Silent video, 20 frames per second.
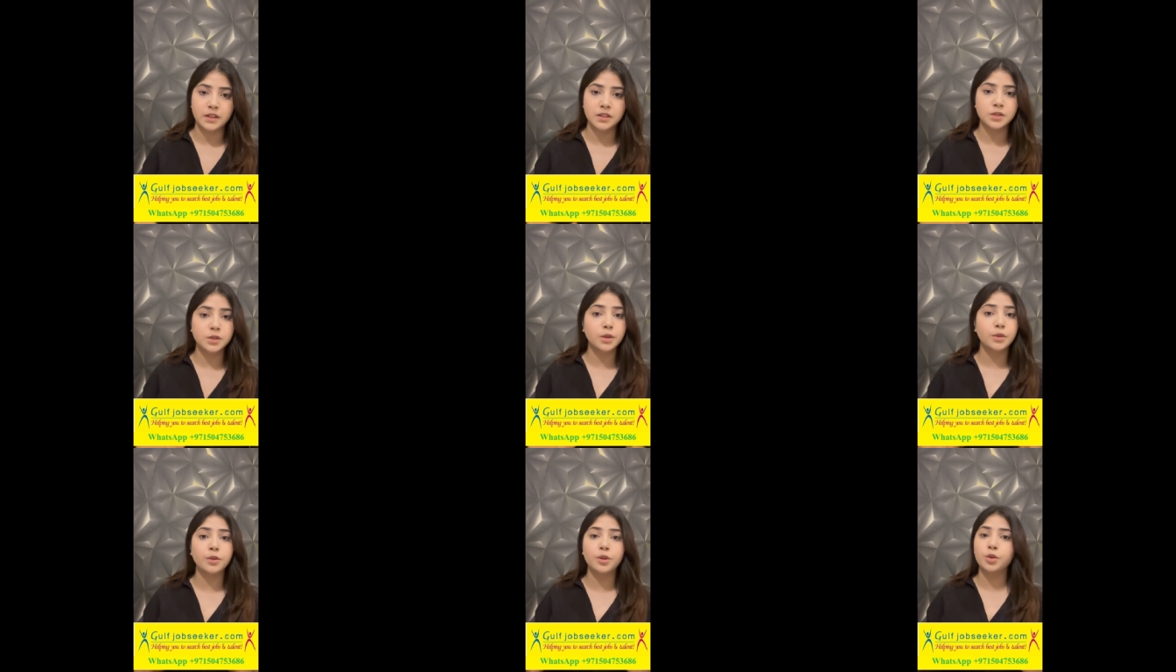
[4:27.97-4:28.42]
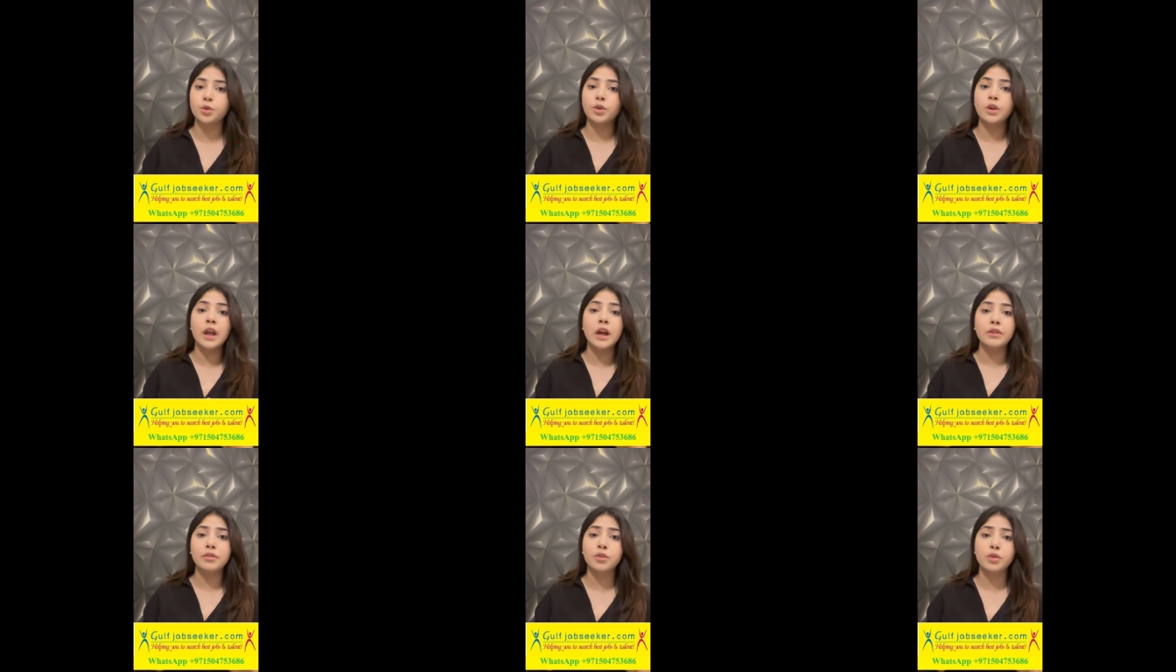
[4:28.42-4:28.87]
So you
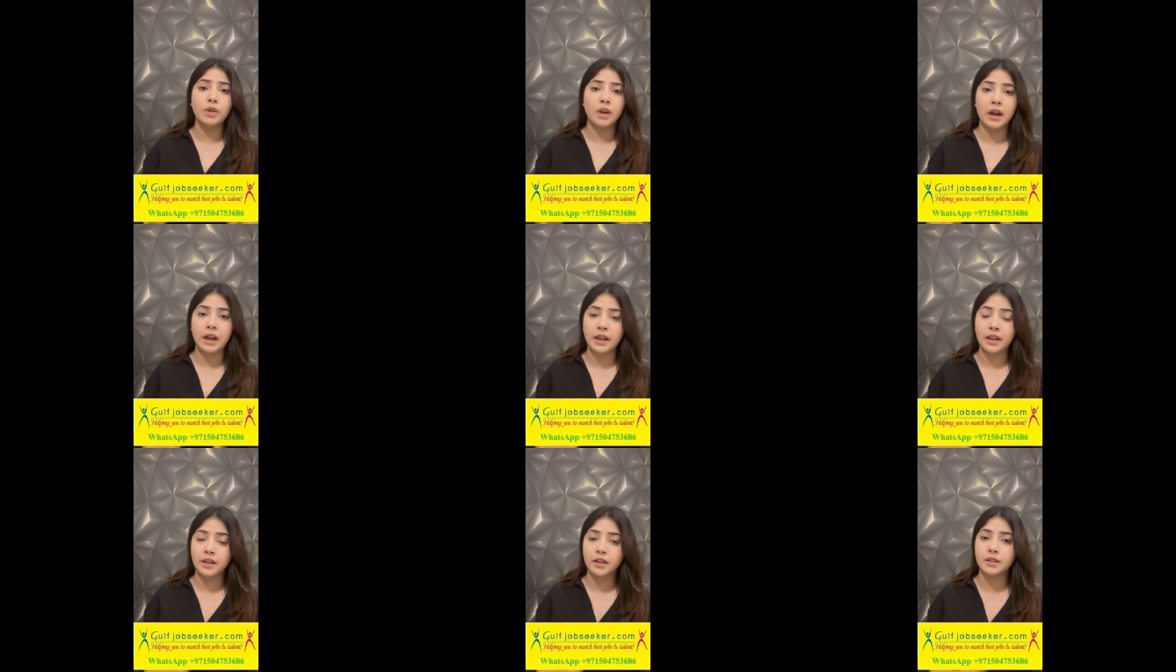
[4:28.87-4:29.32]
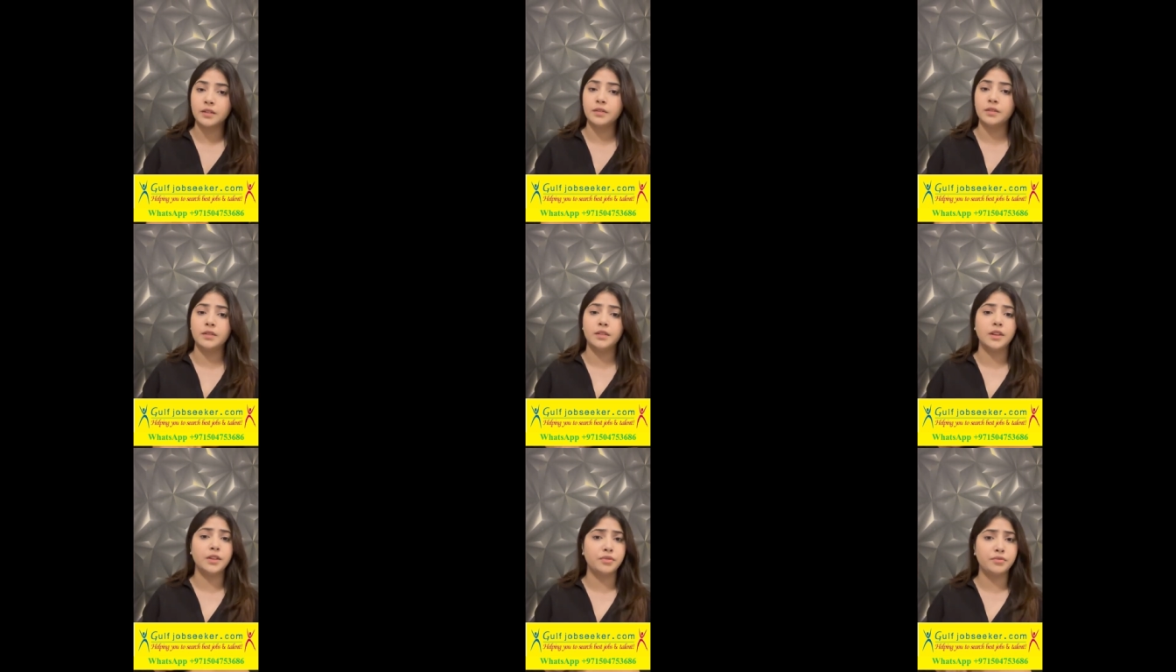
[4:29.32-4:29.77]
don't have to hire
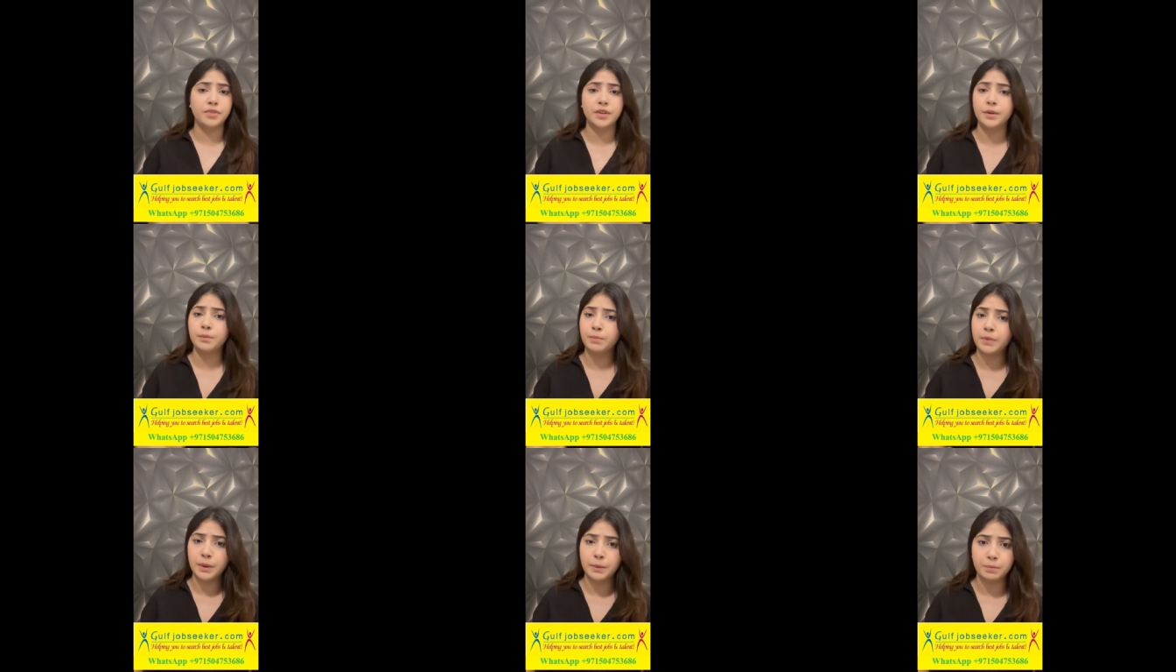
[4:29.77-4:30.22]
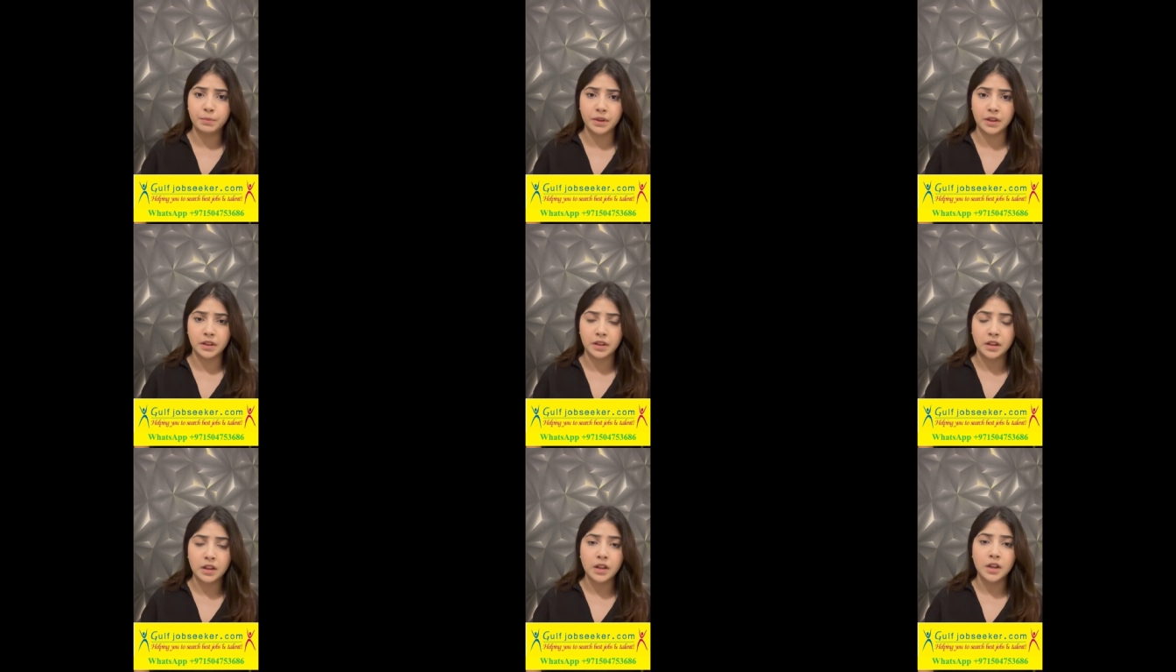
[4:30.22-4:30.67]
different
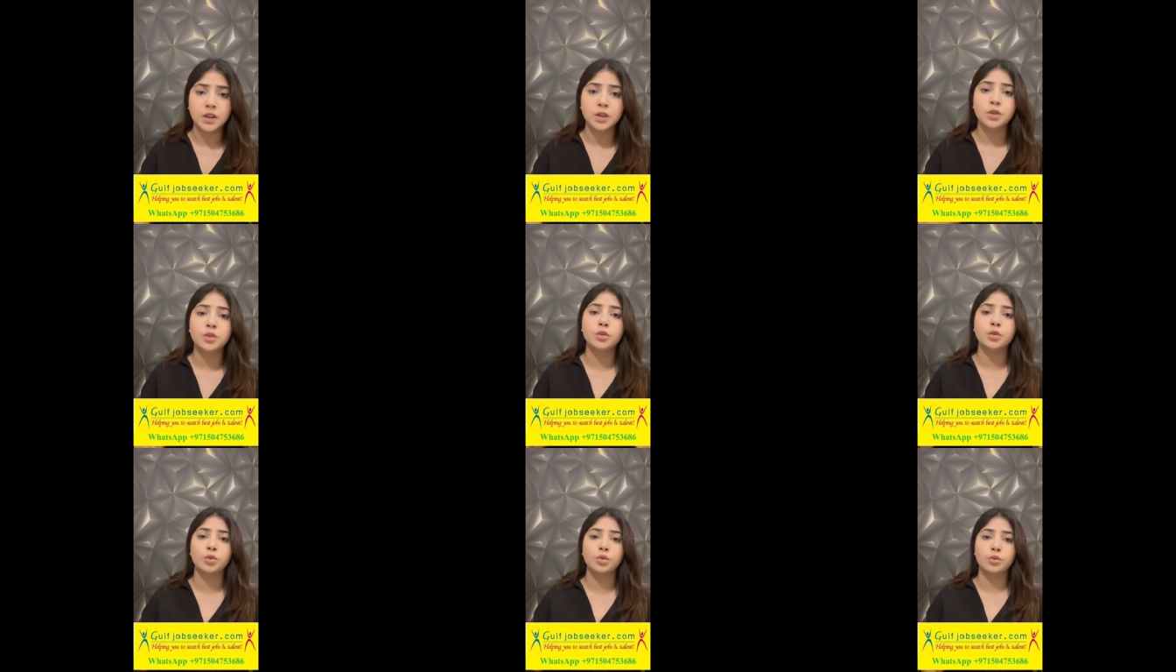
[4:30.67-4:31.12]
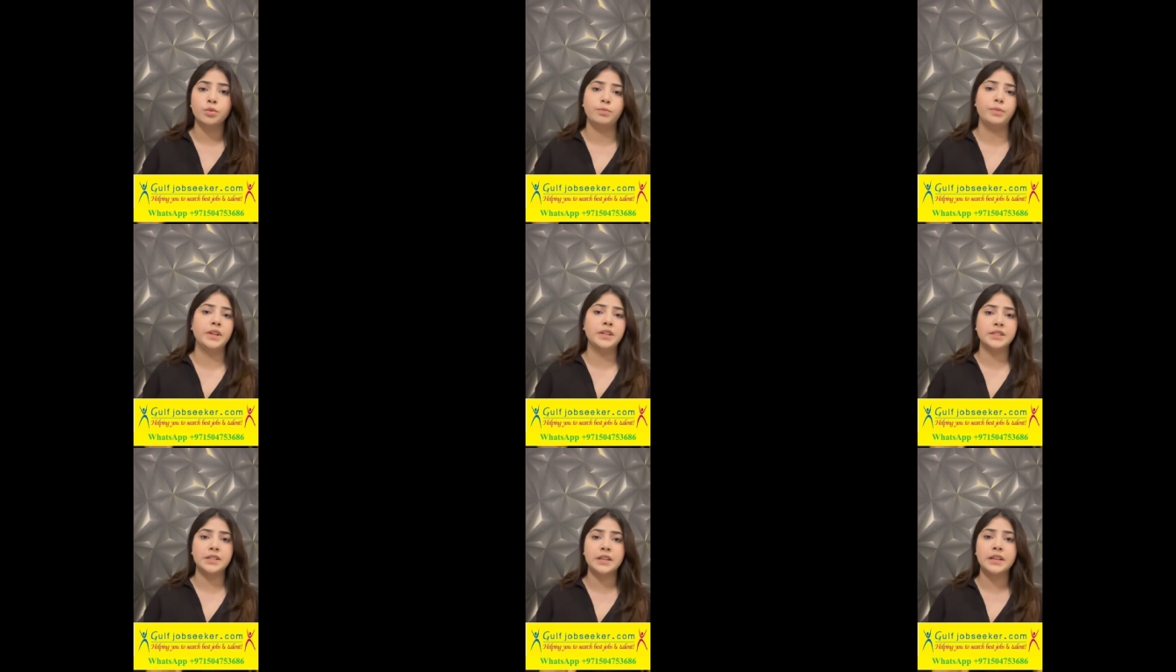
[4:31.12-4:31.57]
people to
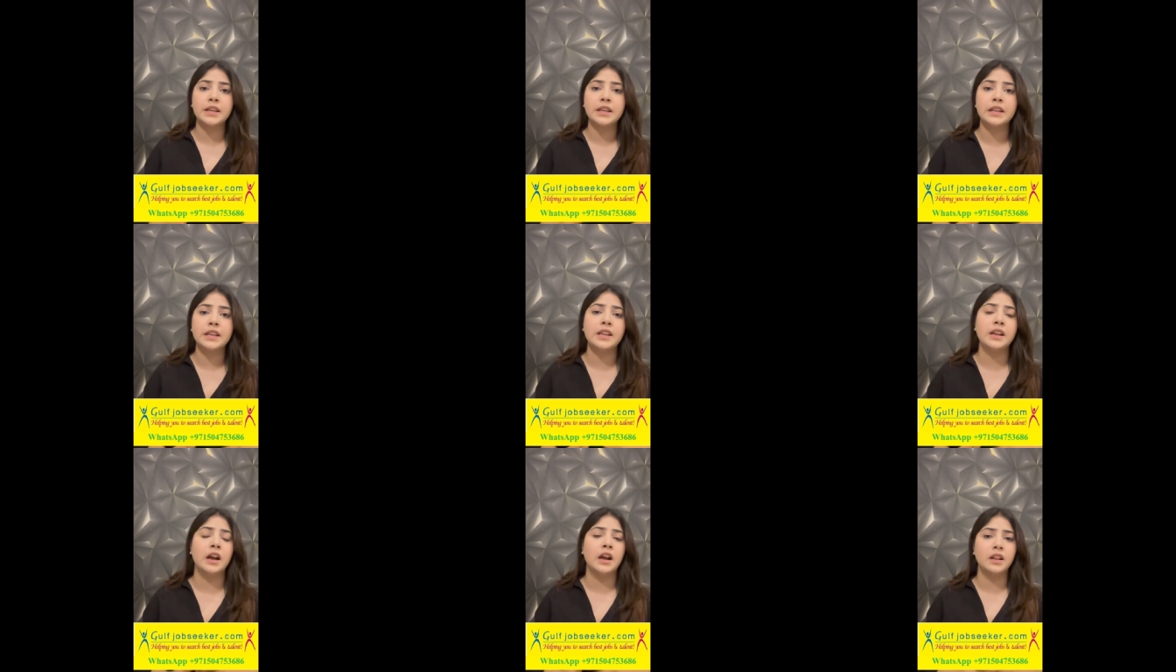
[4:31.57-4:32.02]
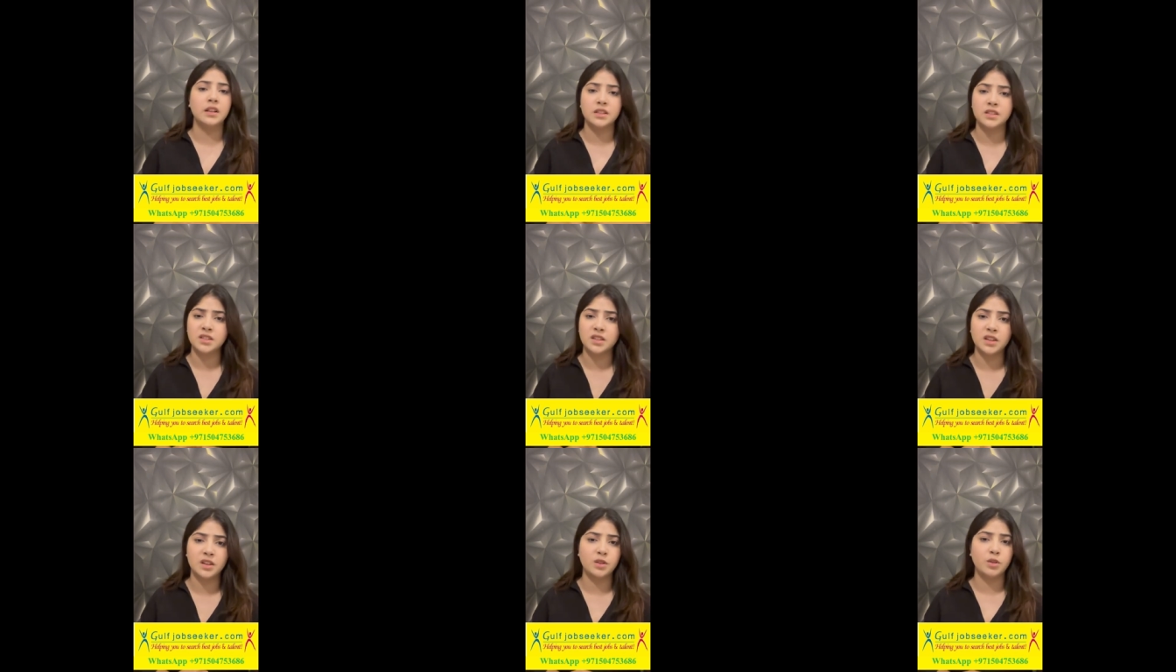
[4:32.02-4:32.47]
basically
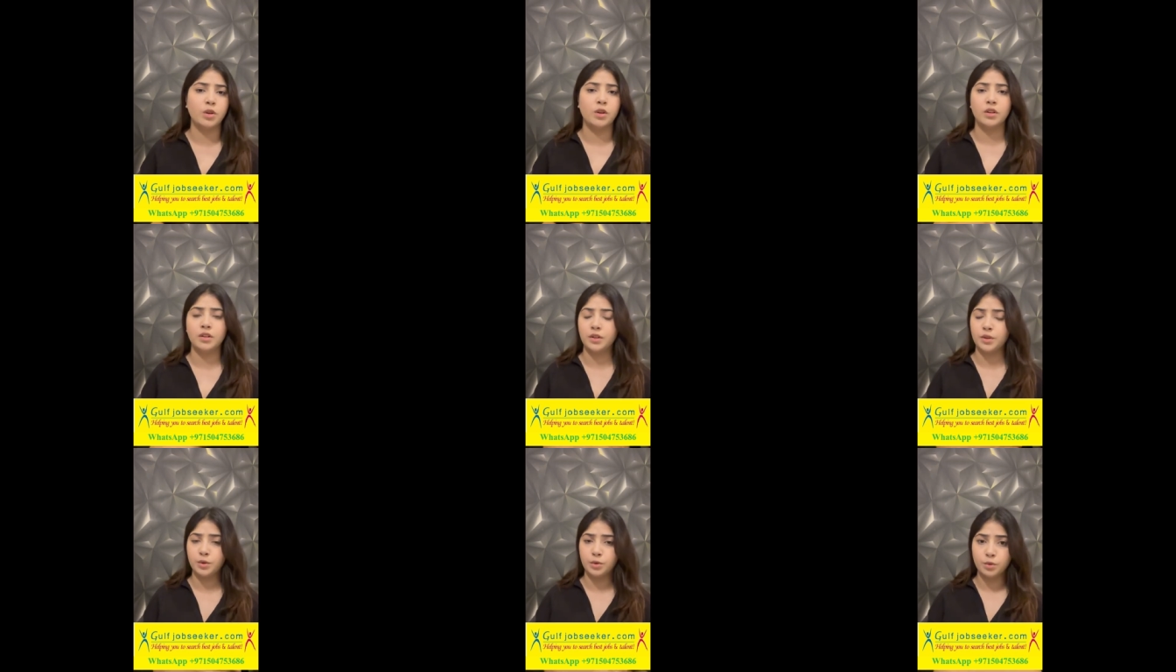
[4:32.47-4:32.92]
answer or